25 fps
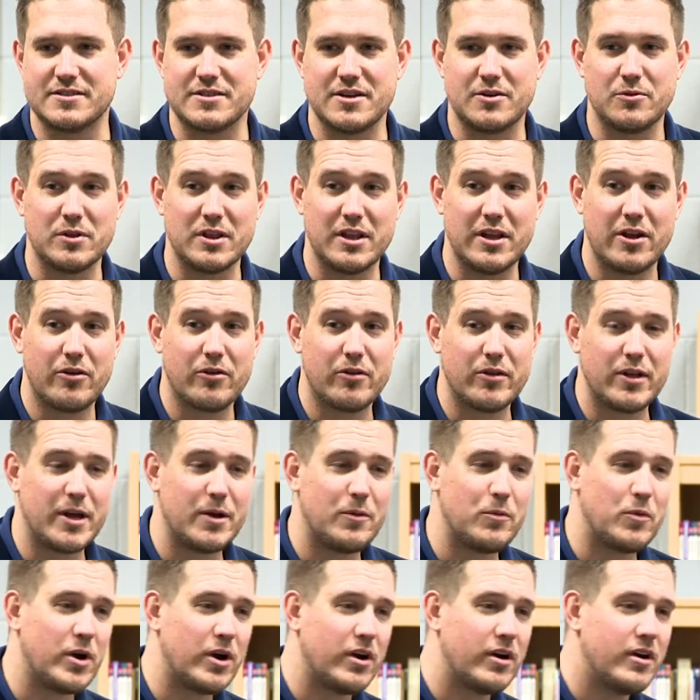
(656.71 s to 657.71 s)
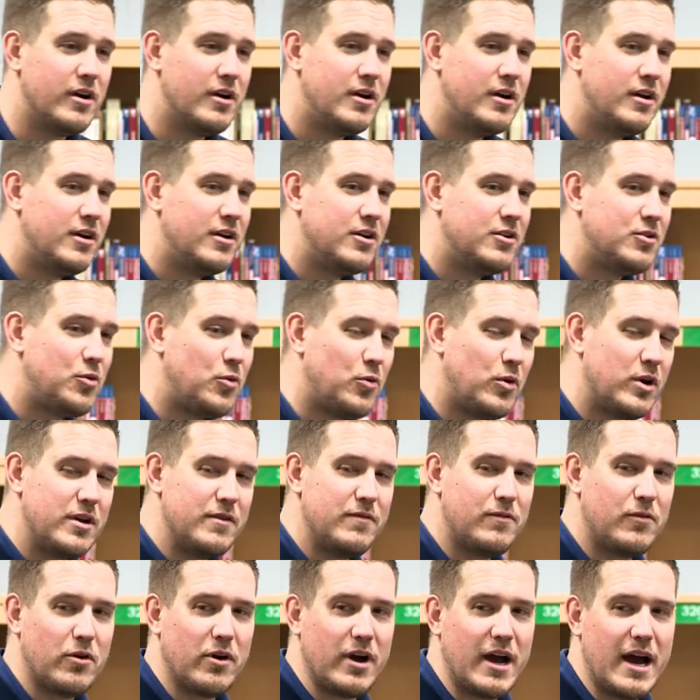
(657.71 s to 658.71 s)
So literally, we're
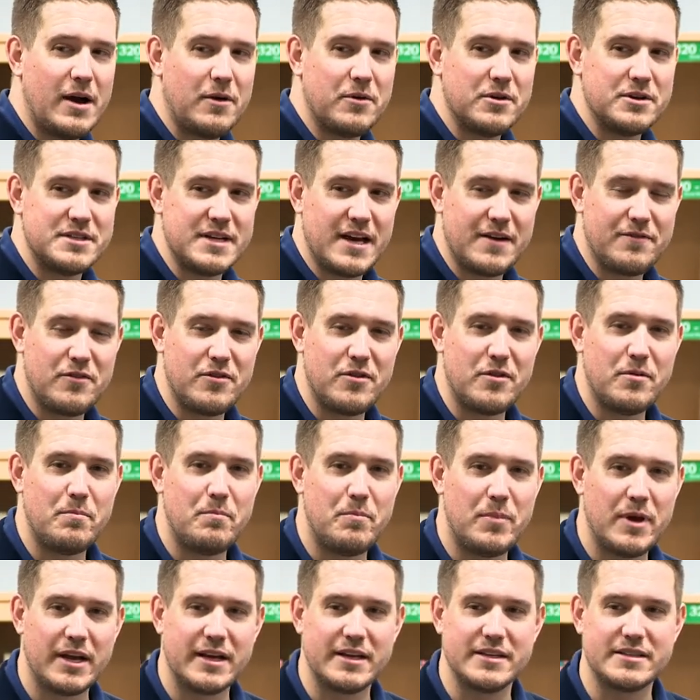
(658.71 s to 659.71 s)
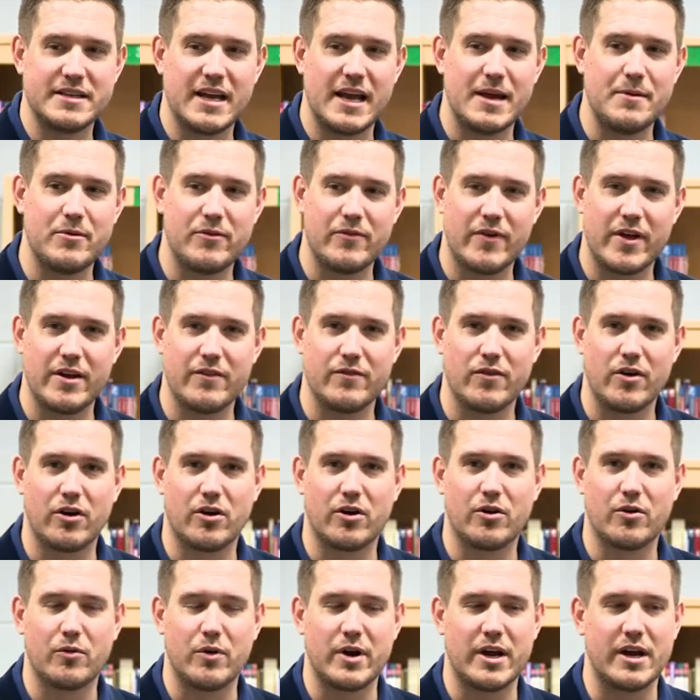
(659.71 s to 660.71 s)
24 hours after the biggest game of any of our
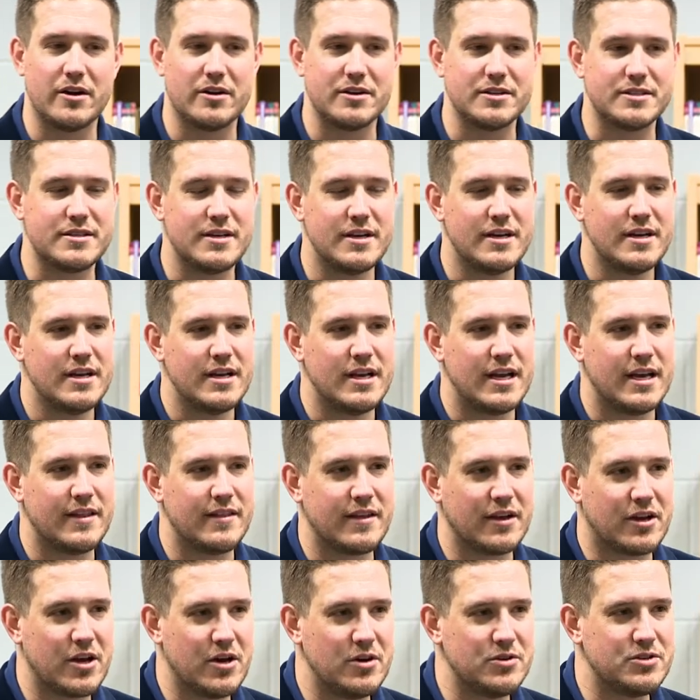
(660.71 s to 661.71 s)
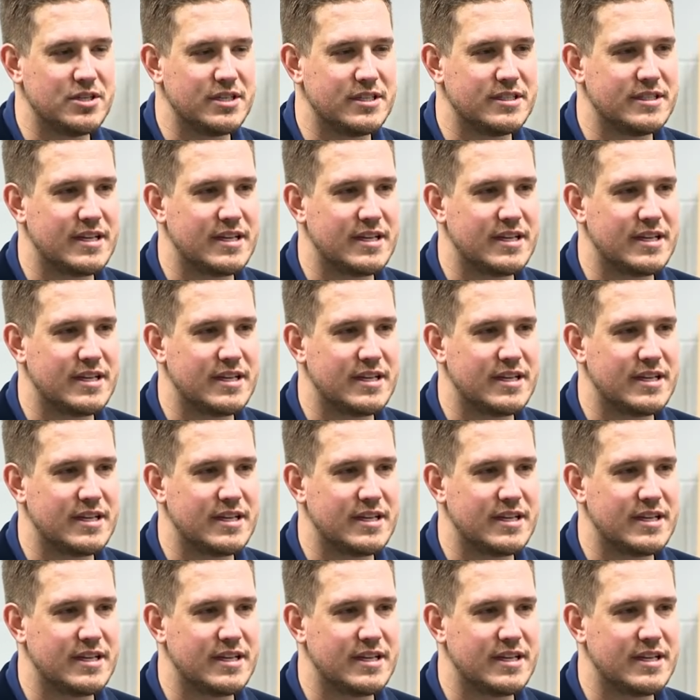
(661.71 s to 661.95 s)
careers, and the coaching